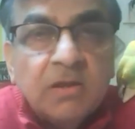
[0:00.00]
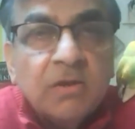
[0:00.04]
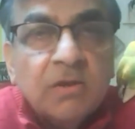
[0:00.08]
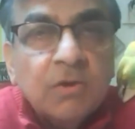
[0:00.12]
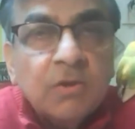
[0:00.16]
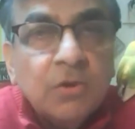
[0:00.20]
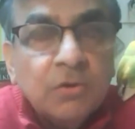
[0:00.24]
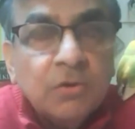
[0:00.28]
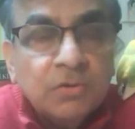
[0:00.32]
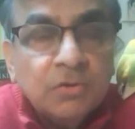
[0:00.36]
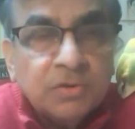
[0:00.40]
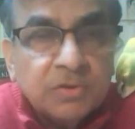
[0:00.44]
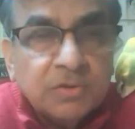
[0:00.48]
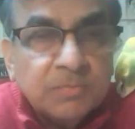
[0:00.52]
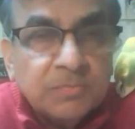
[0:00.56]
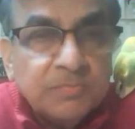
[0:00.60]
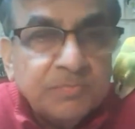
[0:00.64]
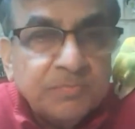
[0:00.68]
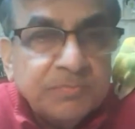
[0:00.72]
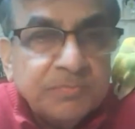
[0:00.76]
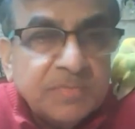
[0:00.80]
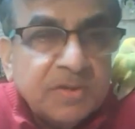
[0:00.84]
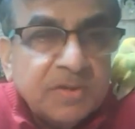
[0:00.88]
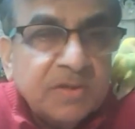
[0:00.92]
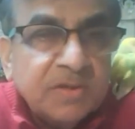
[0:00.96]
Quote,
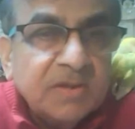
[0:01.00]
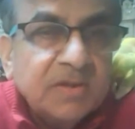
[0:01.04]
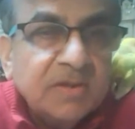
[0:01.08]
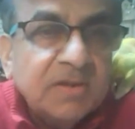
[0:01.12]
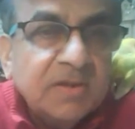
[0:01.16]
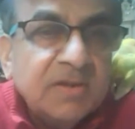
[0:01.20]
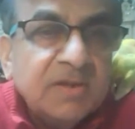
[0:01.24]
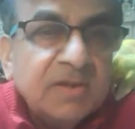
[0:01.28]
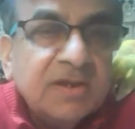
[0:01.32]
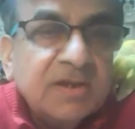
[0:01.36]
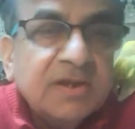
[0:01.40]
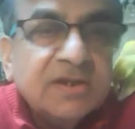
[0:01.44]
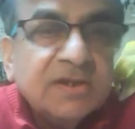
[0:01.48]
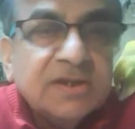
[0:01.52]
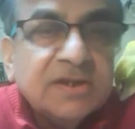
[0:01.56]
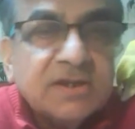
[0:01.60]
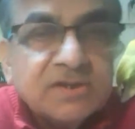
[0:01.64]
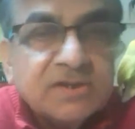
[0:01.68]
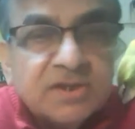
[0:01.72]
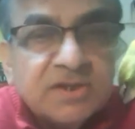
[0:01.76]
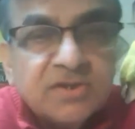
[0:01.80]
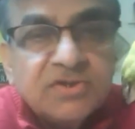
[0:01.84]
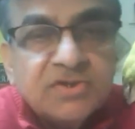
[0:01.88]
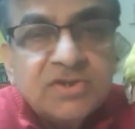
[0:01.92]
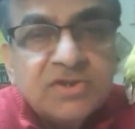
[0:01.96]
it is
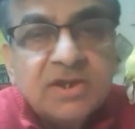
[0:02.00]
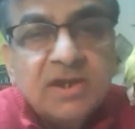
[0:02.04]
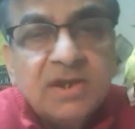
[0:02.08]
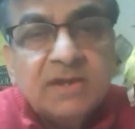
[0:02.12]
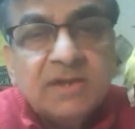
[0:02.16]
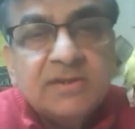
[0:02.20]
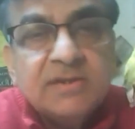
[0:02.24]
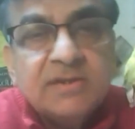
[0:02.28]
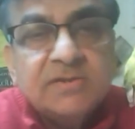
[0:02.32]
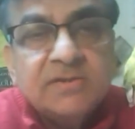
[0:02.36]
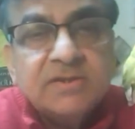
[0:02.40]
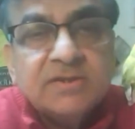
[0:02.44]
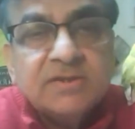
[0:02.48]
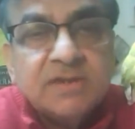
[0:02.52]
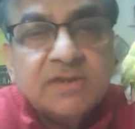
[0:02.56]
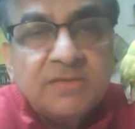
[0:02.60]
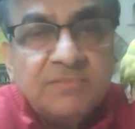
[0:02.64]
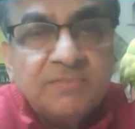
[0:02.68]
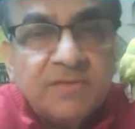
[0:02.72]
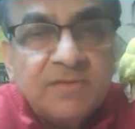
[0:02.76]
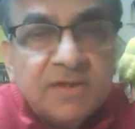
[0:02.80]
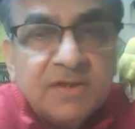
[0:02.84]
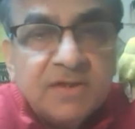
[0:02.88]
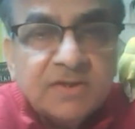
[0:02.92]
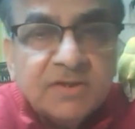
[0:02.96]
essential that the
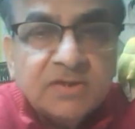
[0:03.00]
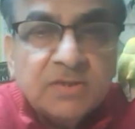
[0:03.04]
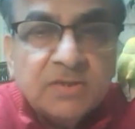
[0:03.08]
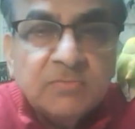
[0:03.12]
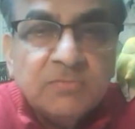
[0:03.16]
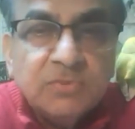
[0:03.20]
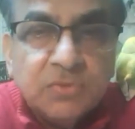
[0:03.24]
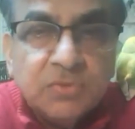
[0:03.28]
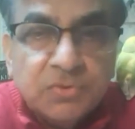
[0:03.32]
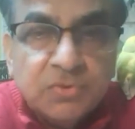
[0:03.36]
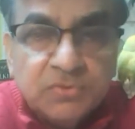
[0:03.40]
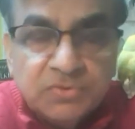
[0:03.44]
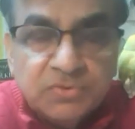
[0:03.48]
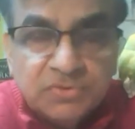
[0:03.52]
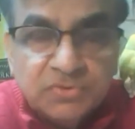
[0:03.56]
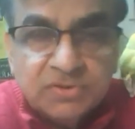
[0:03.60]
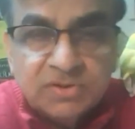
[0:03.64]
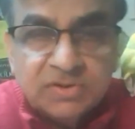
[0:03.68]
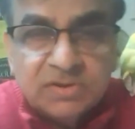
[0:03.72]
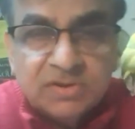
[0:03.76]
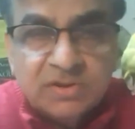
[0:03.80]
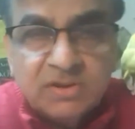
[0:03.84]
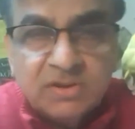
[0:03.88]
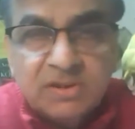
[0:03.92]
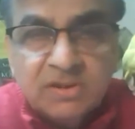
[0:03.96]
sufferings of Jews
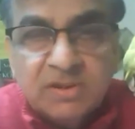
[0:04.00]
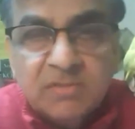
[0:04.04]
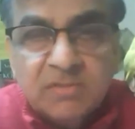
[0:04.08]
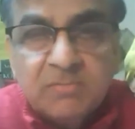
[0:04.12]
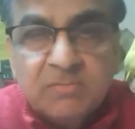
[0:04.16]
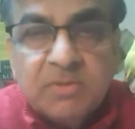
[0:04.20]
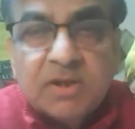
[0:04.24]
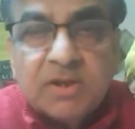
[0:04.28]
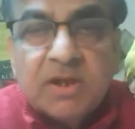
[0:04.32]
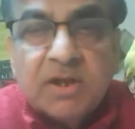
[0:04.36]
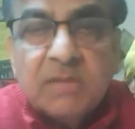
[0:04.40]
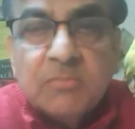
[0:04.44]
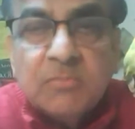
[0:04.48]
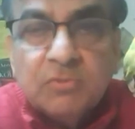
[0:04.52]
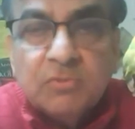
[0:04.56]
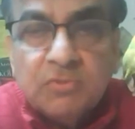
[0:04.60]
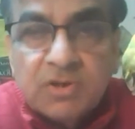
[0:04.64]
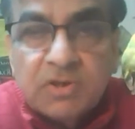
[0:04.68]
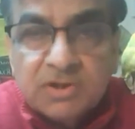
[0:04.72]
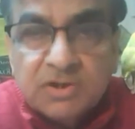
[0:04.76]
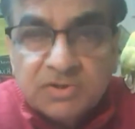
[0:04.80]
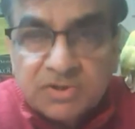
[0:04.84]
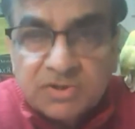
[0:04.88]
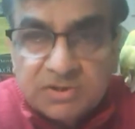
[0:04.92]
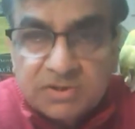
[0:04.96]
become
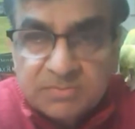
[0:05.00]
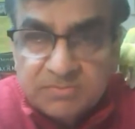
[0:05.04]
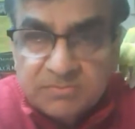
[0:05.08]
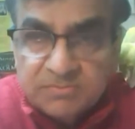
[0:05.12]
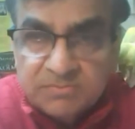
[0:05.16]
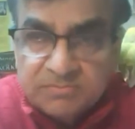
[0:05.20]
worse.